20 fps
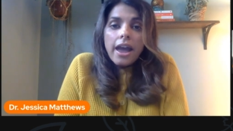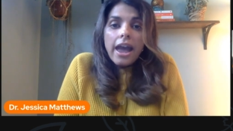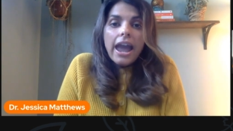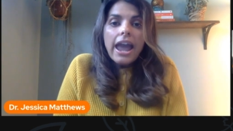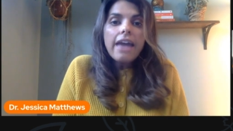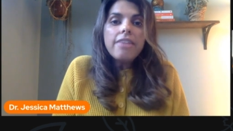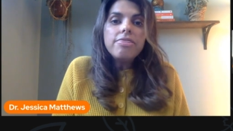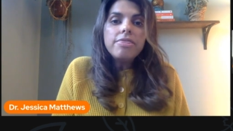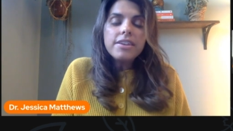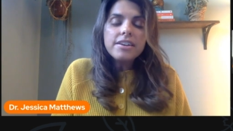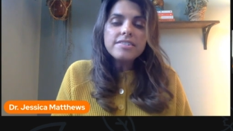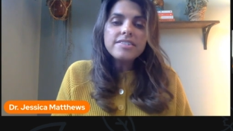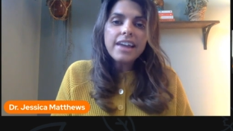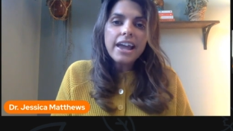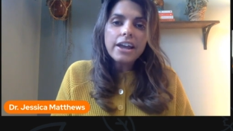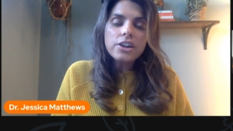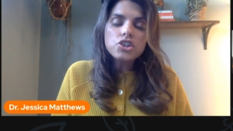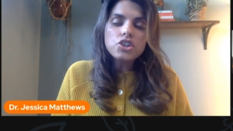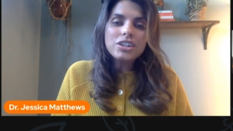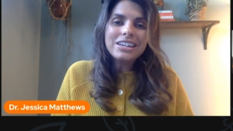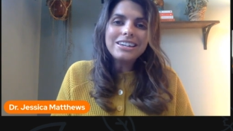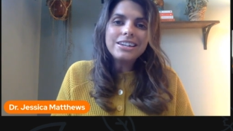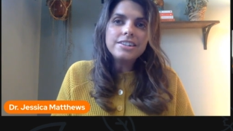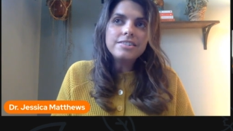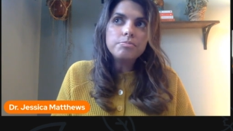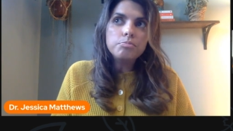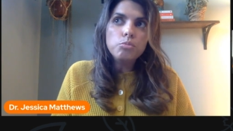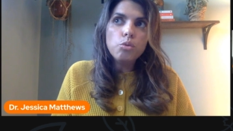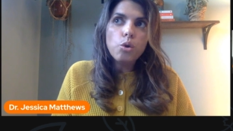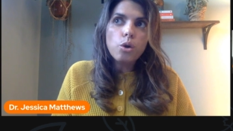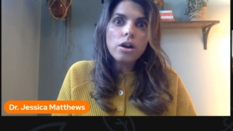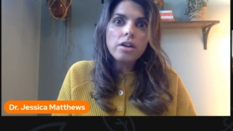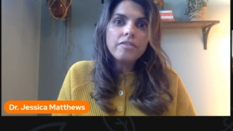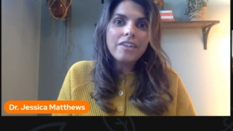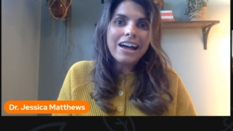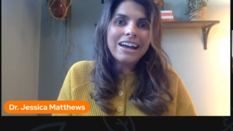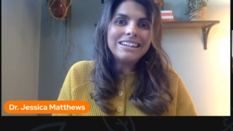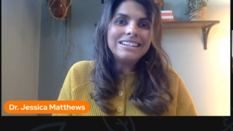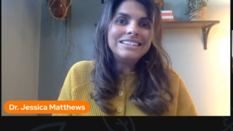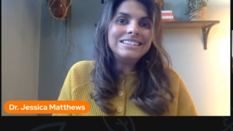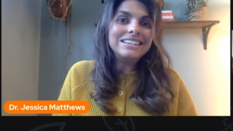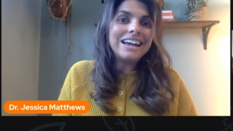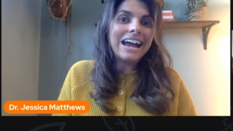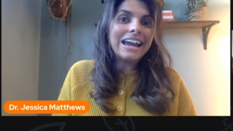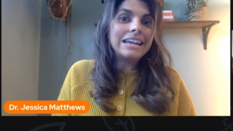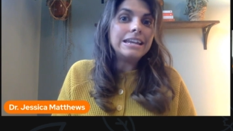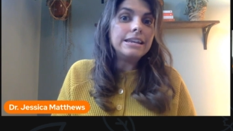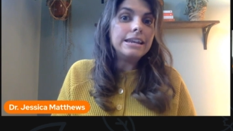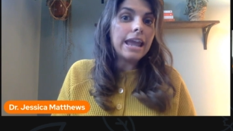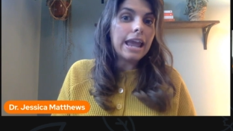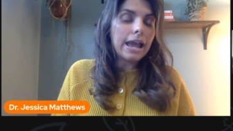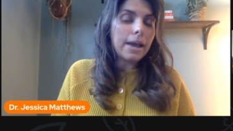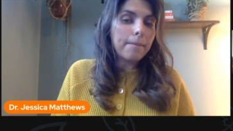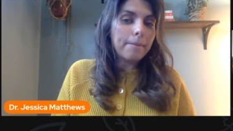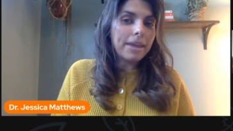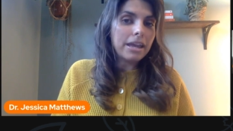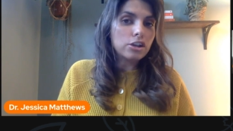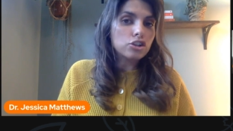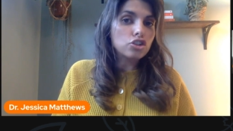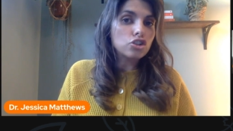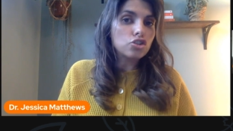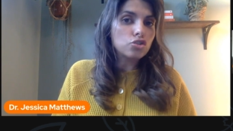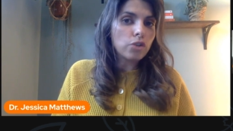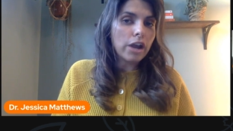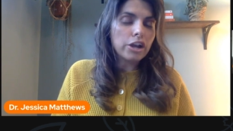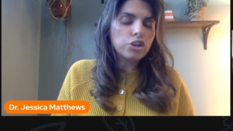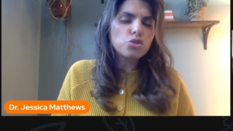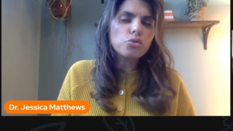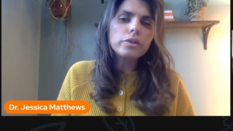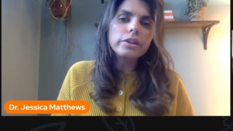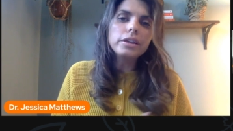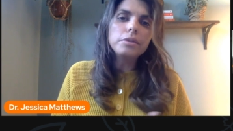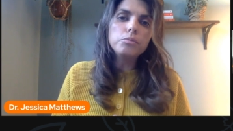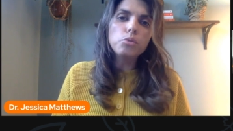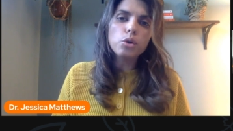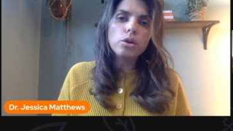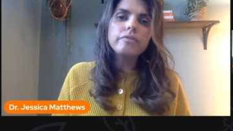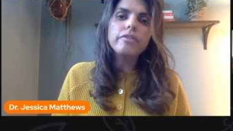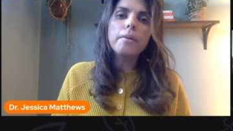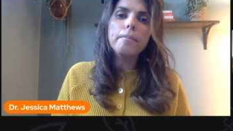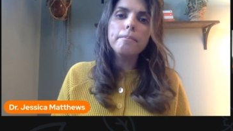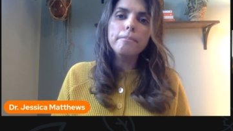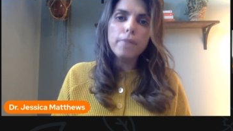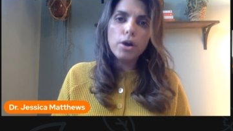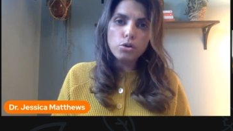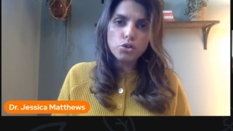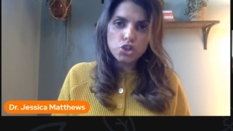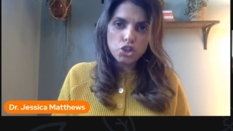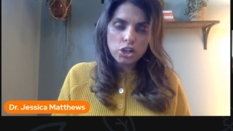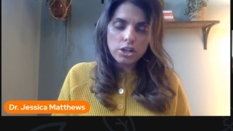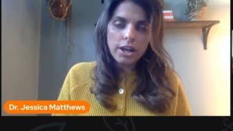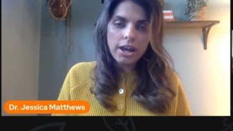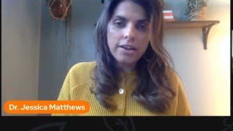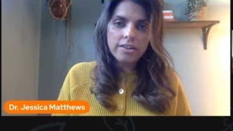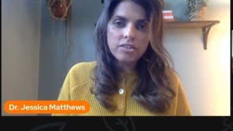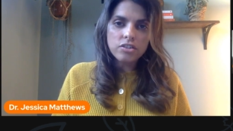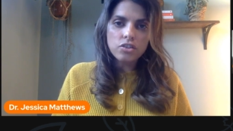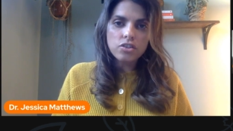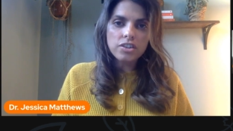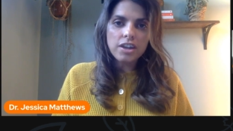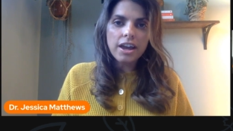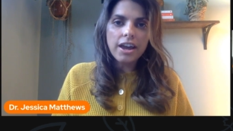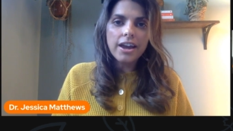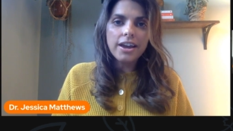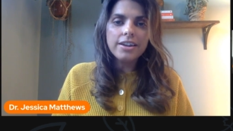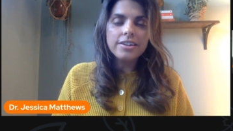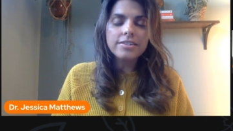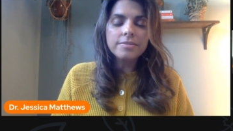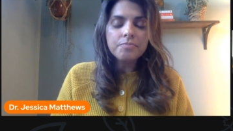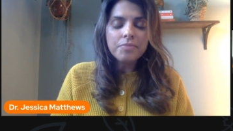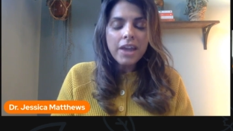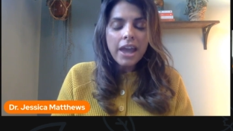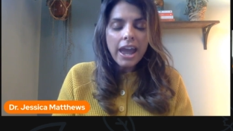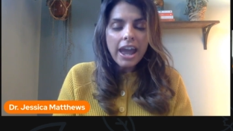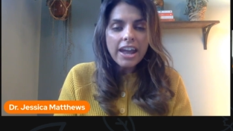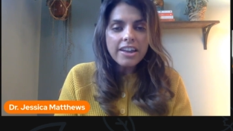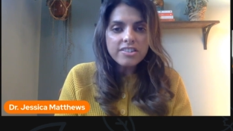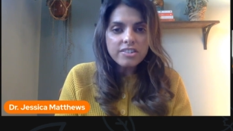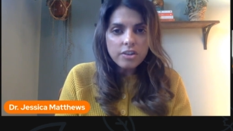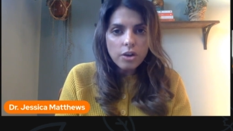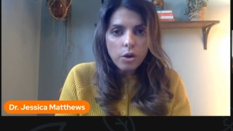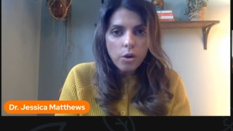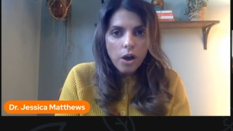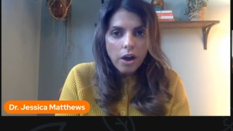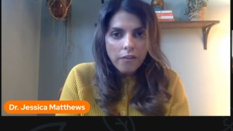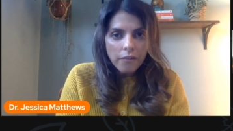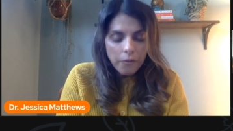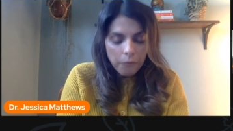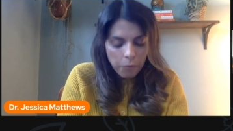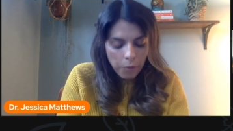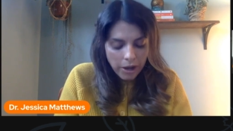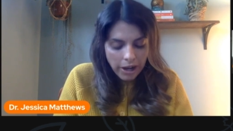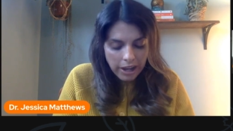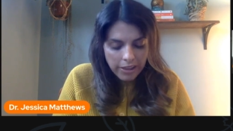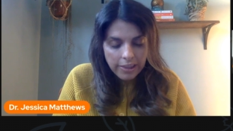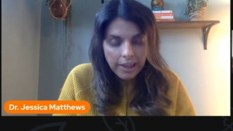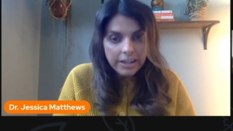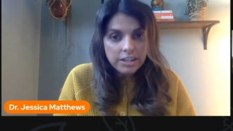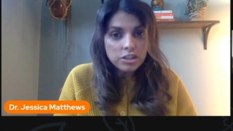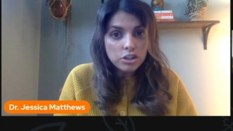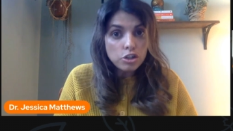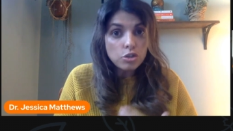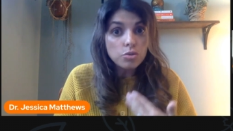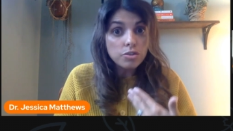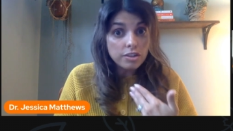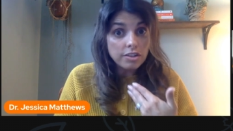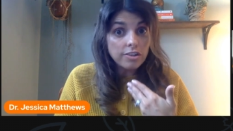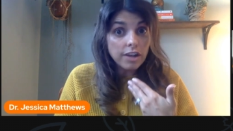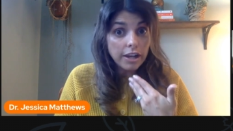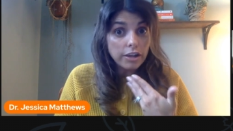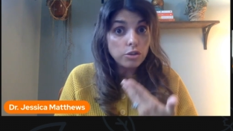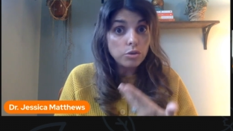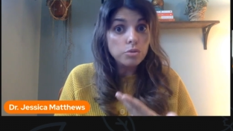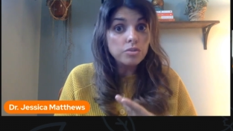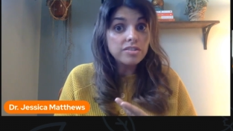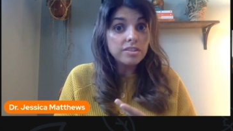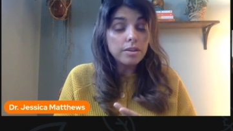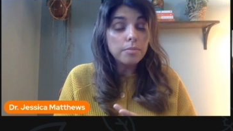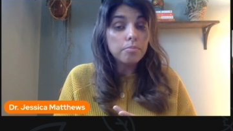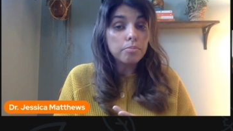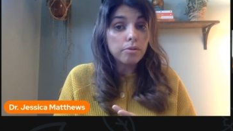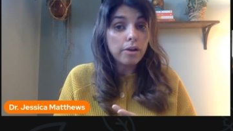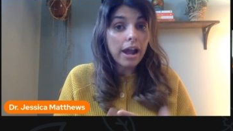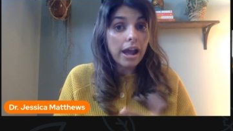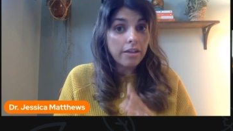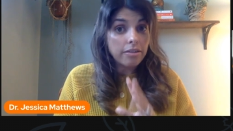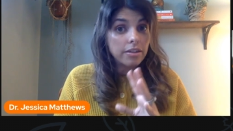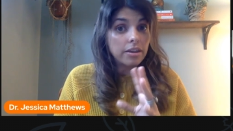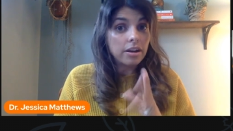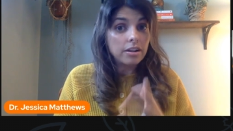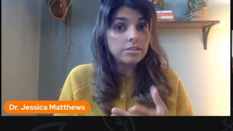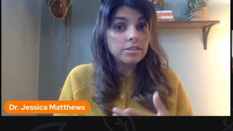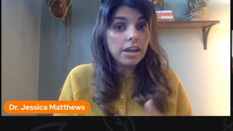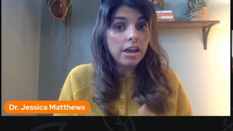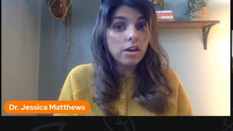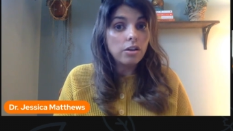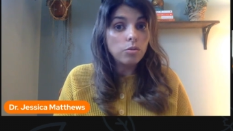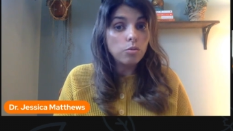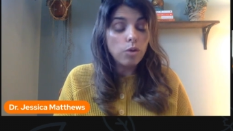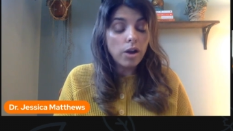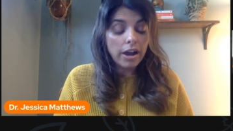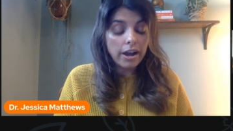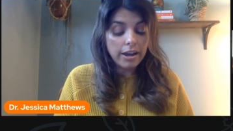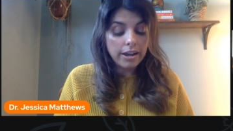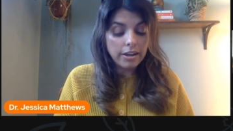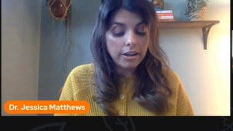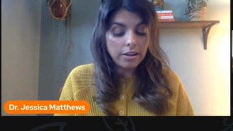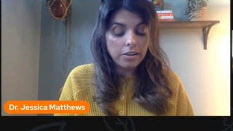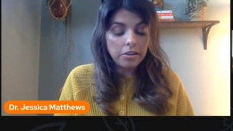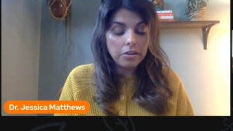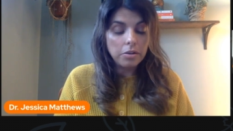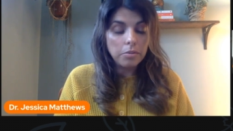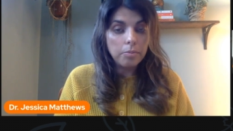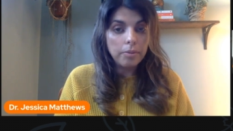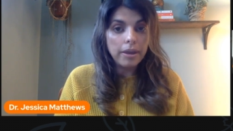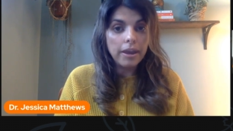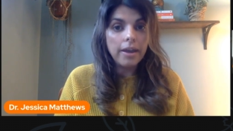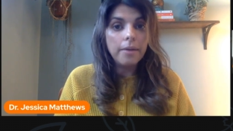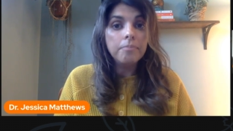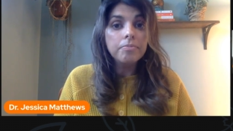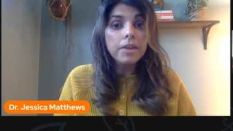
And this actually is more of a dynamic stretch, or really more of a motion exercise. And so, what I like to use is I use the breath, and I'll tell why in a little bit.